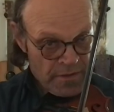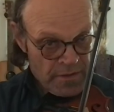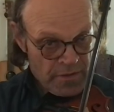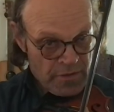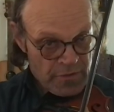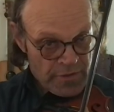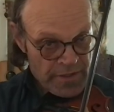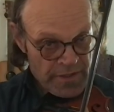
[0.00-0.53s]

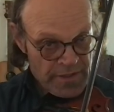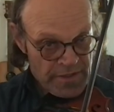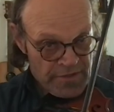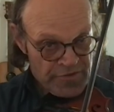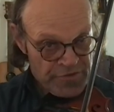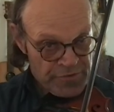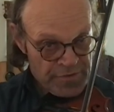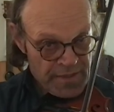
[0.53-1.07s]
Okay,
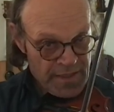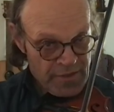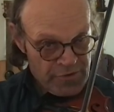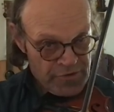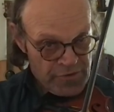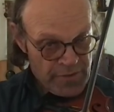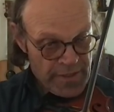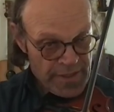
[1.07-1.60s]
so now
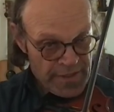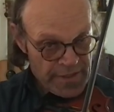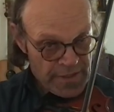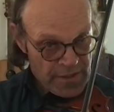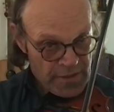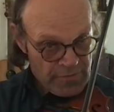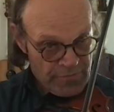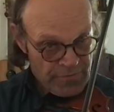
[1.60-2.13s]
you
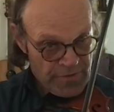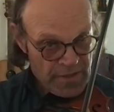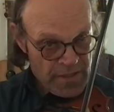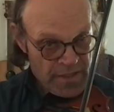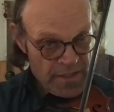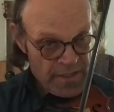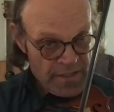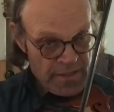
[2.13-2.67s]
have
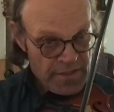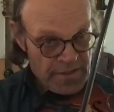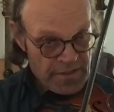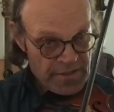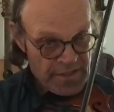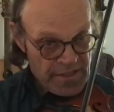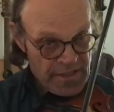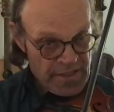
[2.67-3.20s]
a
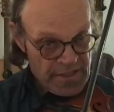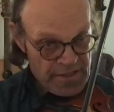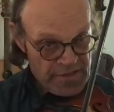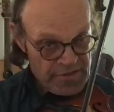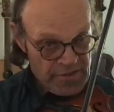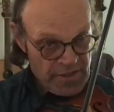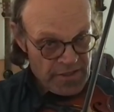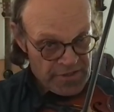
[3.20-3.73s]

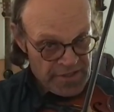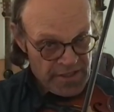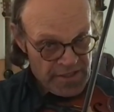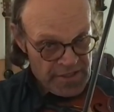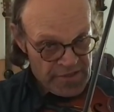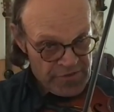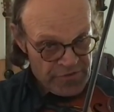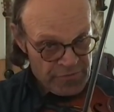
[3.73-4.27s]

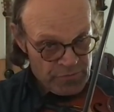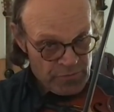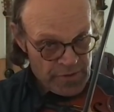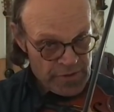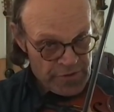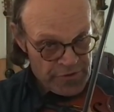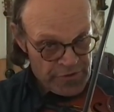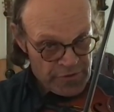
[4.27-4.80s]
case
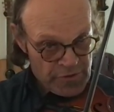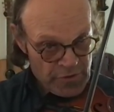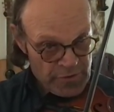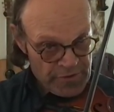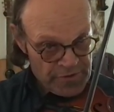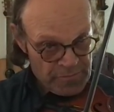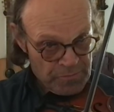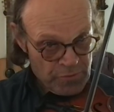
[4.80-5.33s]
where you're
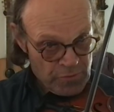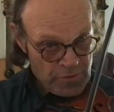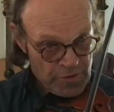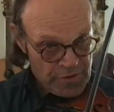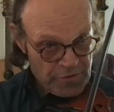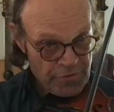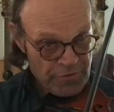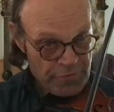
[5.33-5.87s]
going to
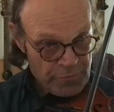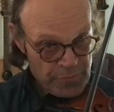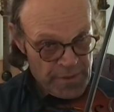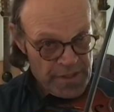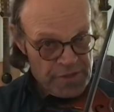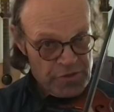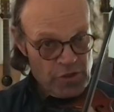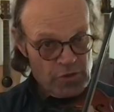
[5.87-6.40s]
put
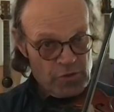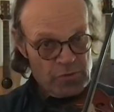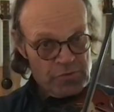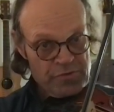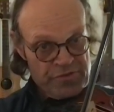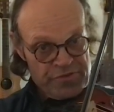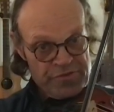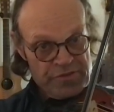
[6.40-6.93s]
3
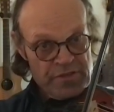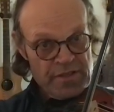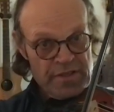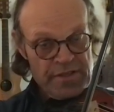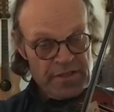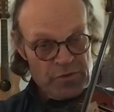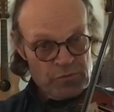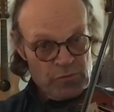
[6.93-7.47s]
notes
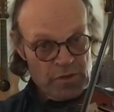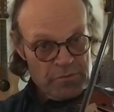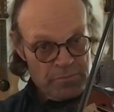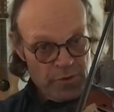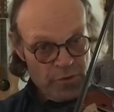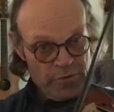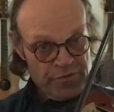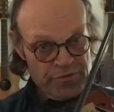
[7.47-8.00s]
in one
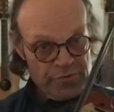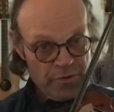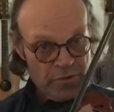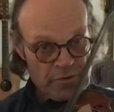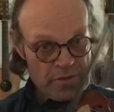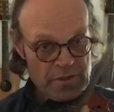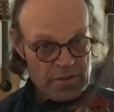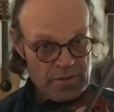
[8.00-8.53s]
bow stroke.